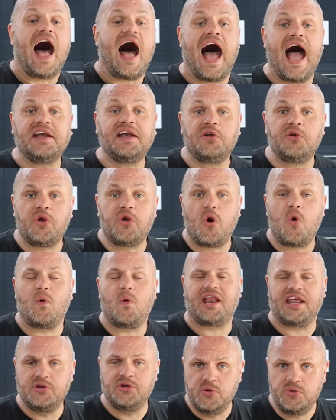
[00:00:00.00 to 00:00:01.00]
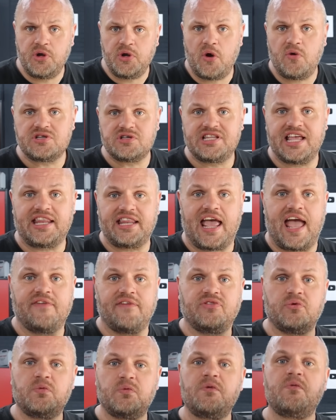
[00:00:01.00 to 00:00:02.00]
I don't know. What I do know is that
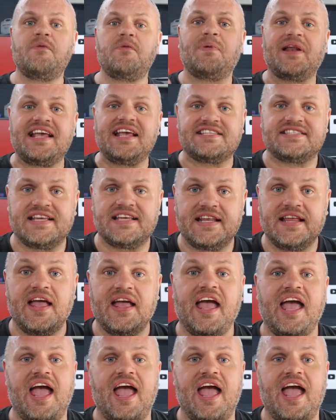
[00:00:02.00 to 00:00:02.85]
after we replaced it,